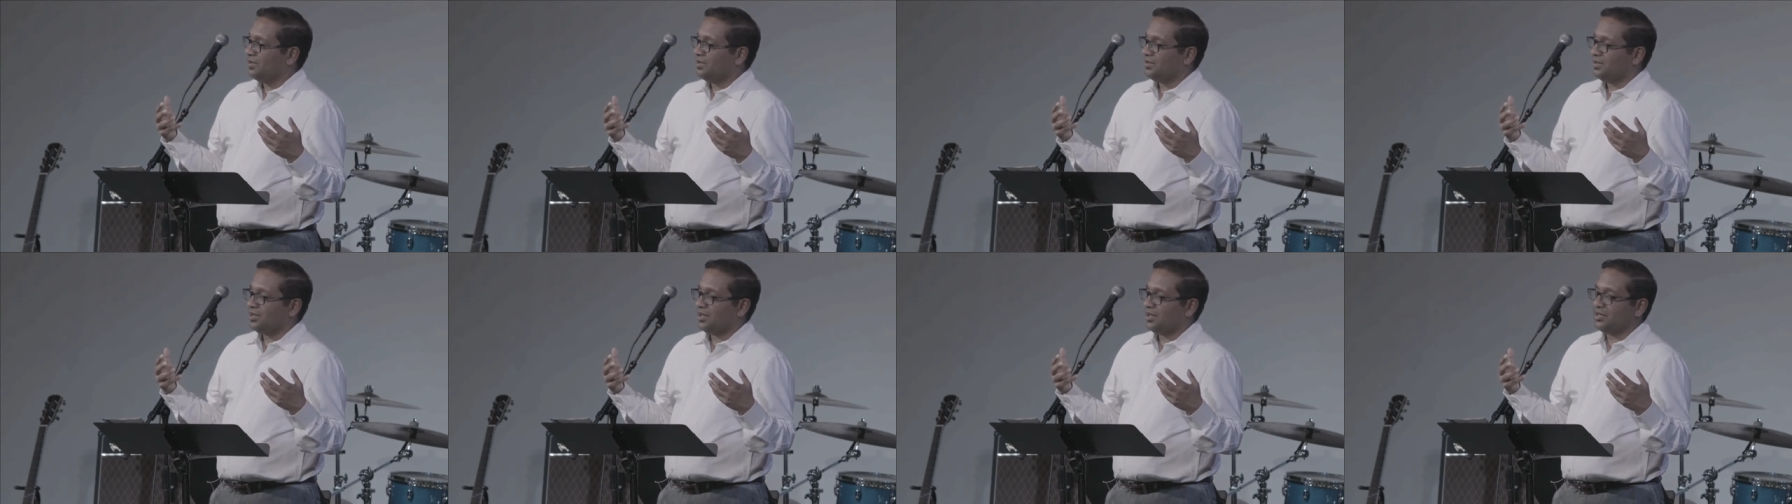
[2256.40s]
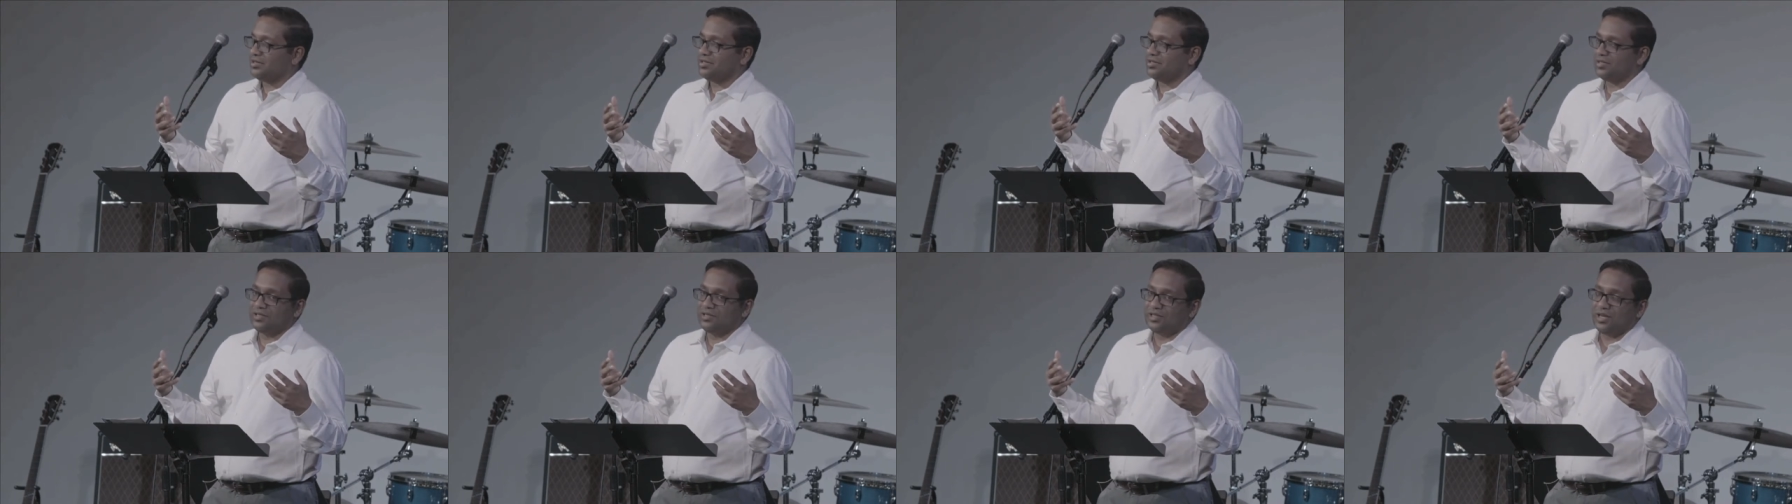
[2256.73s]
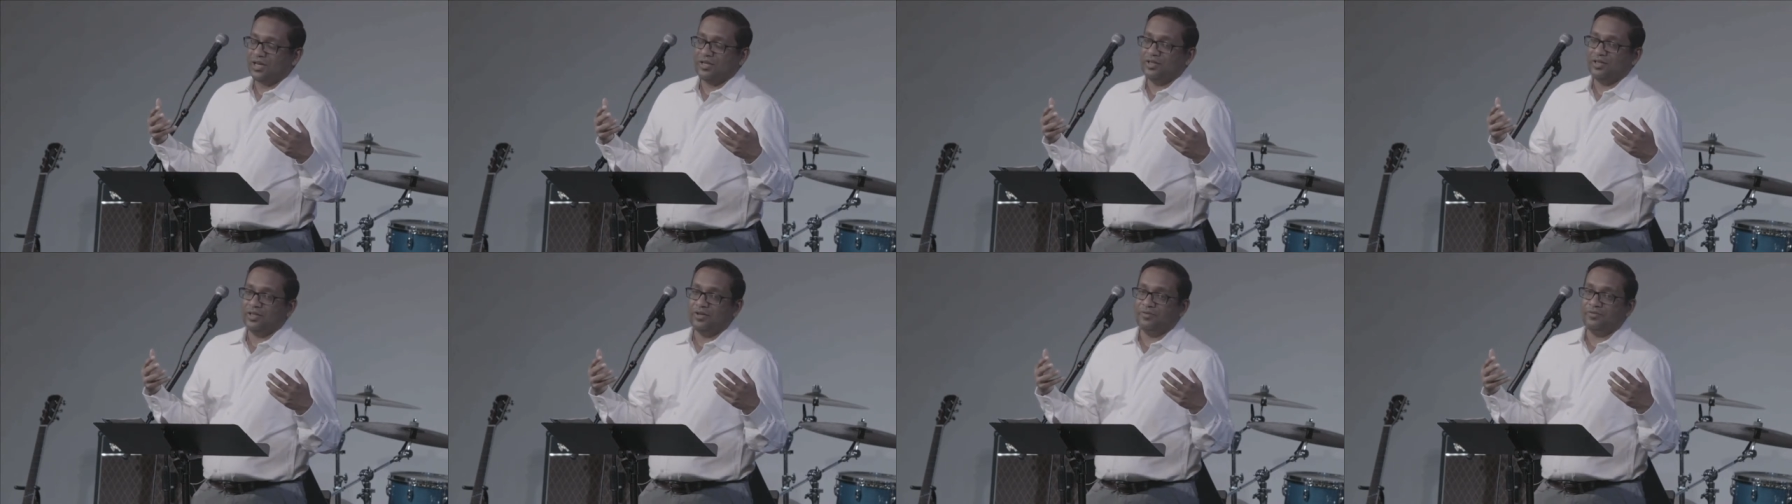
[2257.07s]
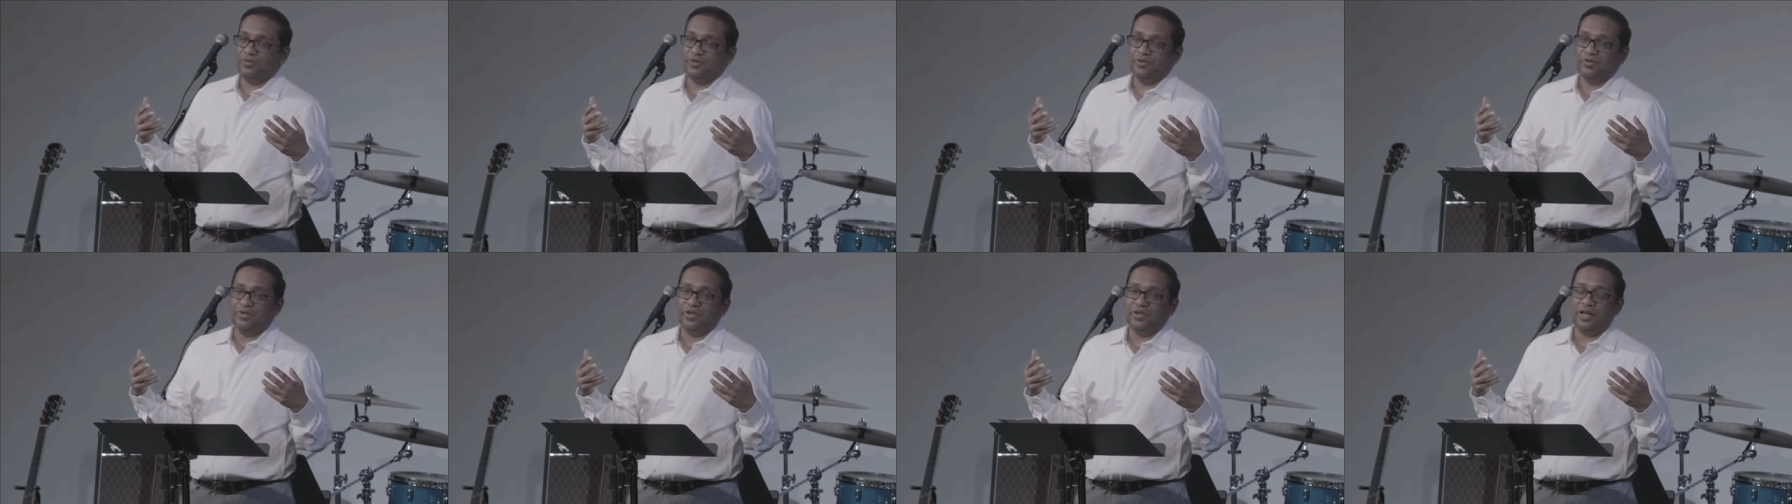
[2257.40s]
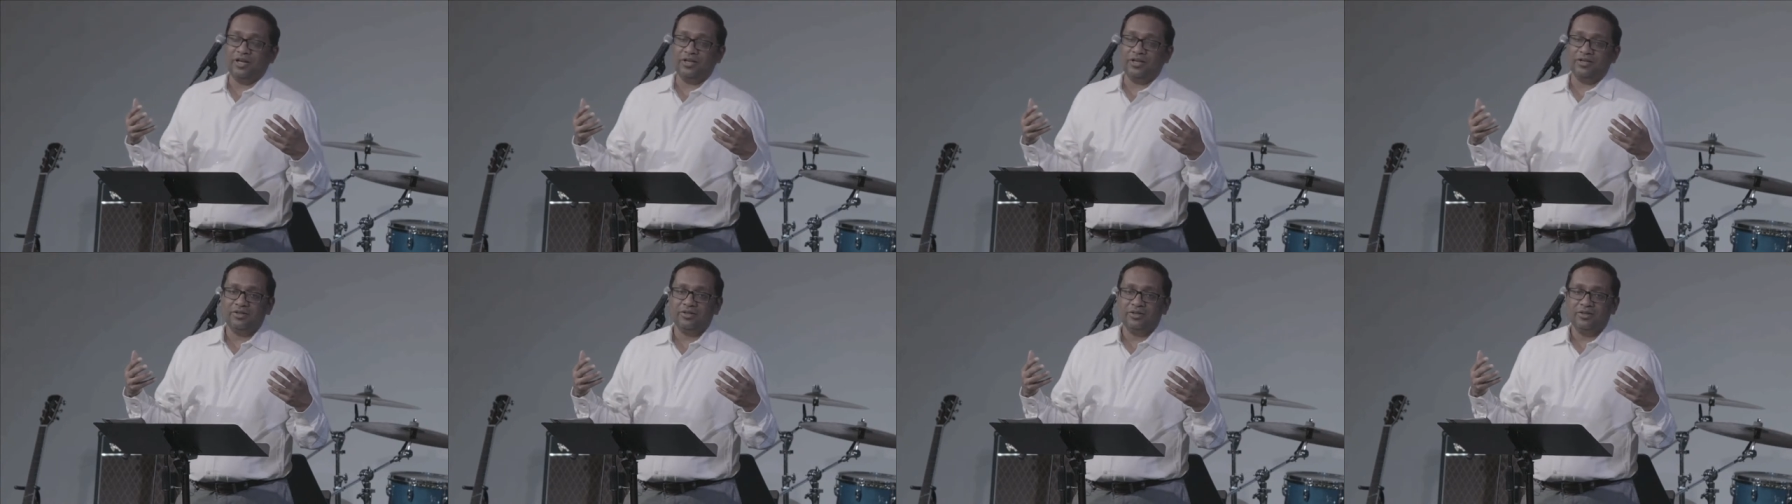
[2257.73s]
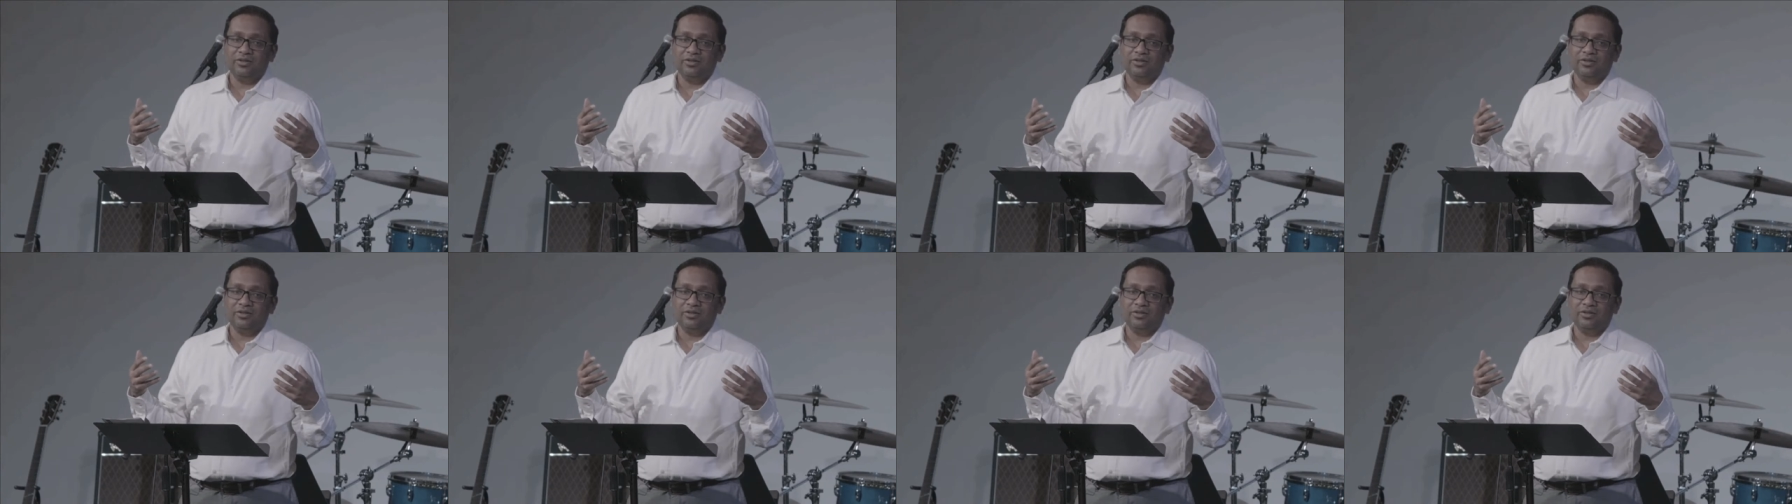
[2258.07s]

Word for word: God says, I love you not